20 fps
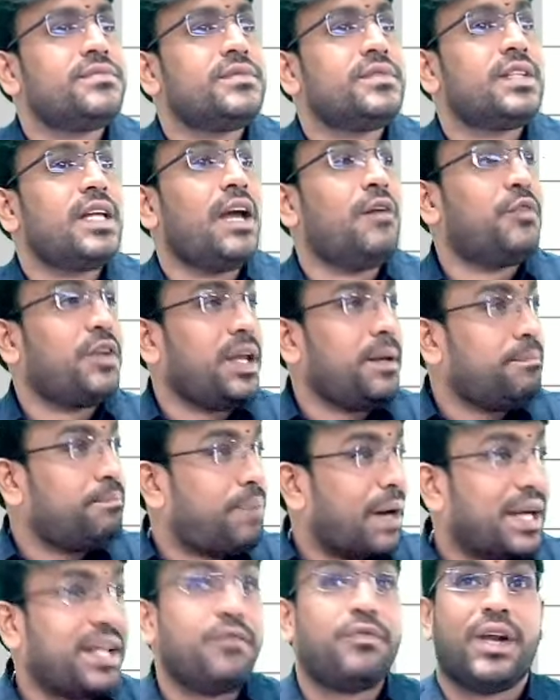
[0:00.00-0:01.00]

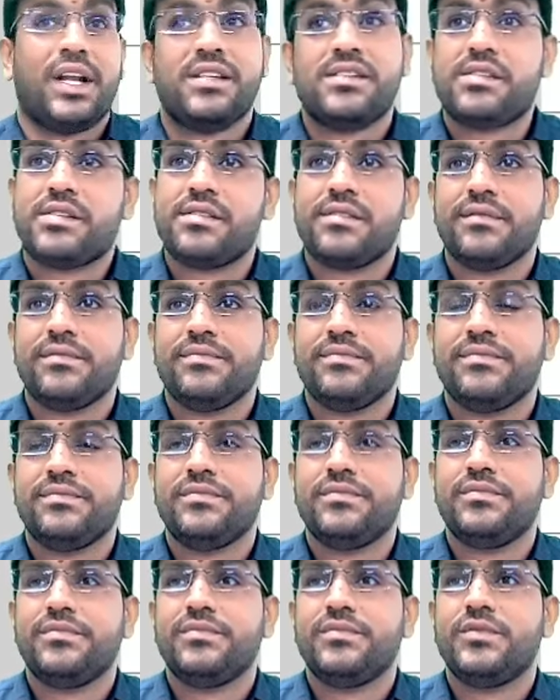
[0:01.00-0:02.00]
Everybody, friends,
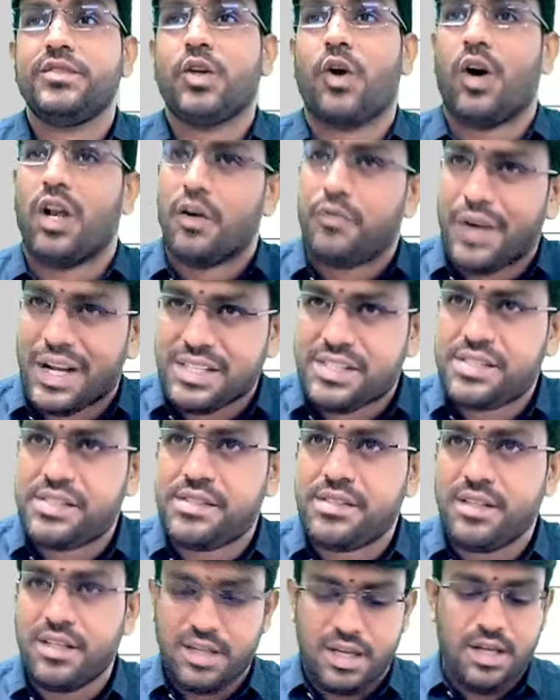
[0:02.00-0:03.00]
all of
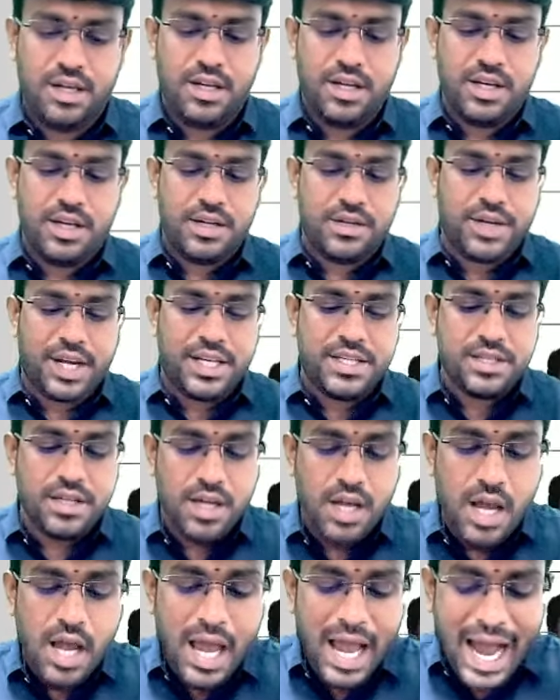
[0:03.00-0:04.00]
us, right?
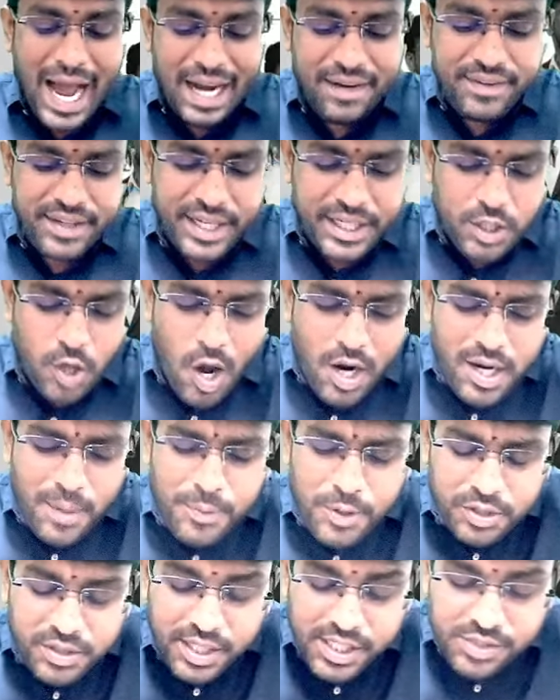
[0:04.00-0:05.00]
And when I talk
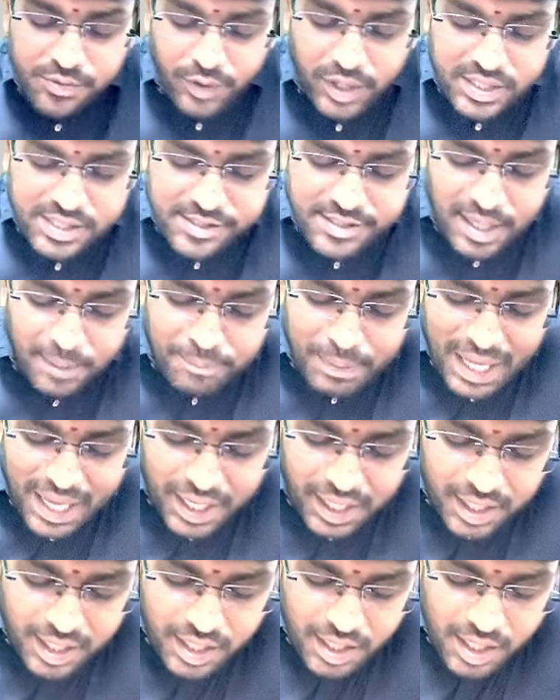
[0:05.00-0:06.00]
about this word
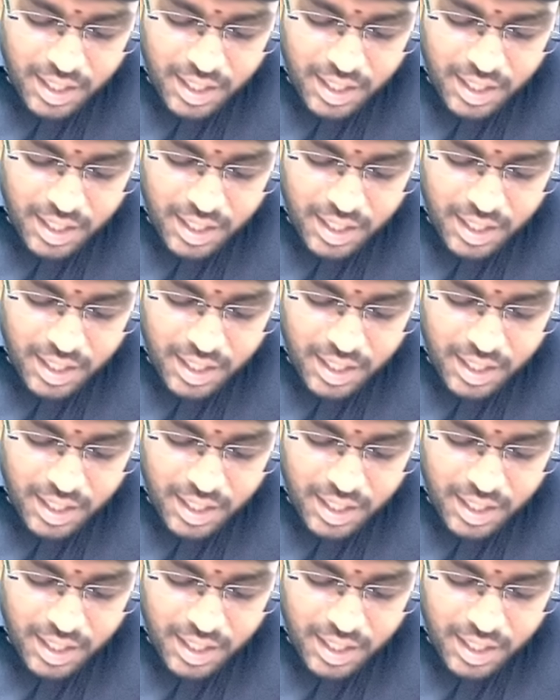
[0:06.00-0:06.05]
supply,